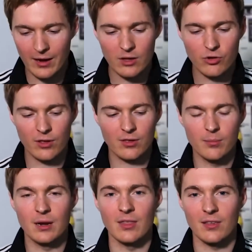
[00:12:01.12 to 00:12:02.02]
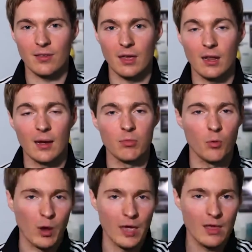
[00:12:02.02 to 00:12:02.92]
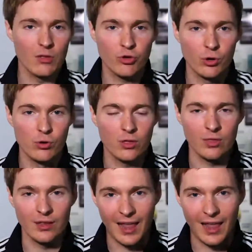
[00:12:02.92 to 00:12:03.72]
Why not trust somebody that said, "I'm the way, the truth, and the